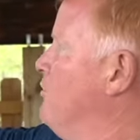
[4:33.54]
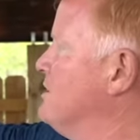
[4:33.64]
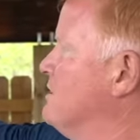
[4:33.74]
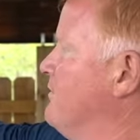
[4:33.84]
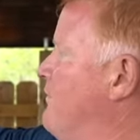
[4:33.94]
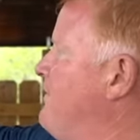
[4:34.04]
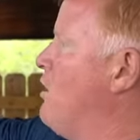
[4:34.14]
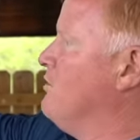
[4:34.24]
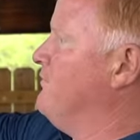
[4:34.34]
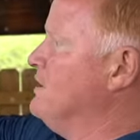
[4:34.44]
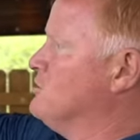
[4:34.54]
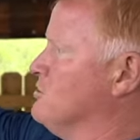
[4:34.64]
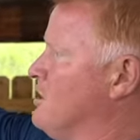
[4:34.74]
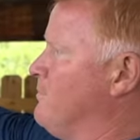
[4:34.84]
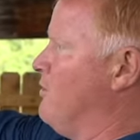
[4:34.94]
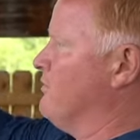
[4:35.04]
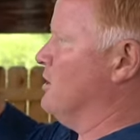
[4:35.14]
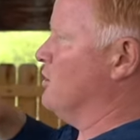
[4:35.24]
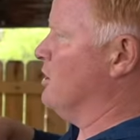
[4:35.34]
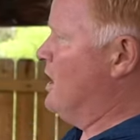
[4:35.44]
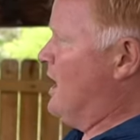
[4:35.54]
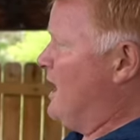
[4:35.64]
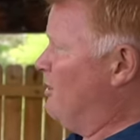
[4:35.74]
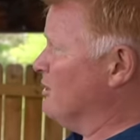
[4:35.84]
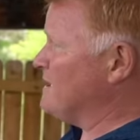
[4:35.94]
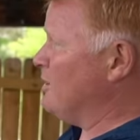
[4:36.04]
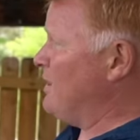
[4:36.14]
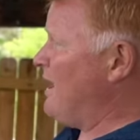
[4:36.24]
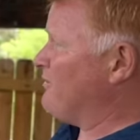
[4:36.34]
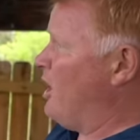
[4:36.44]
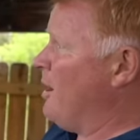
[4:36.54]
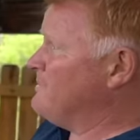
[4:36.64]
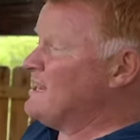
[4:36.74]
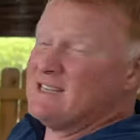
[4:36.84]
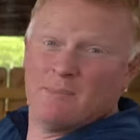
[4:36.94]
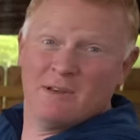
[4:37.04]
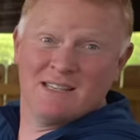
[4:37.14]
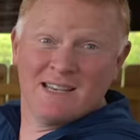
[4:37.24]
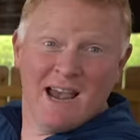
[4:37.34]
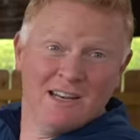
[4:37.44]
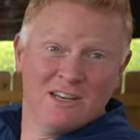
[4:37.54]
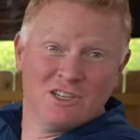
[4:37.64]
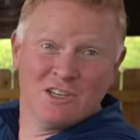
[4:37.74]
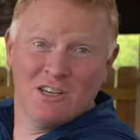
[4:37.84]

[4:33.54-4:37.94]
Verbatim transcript: rest of our fountain features up over here. It looks like we have to update some of the signage,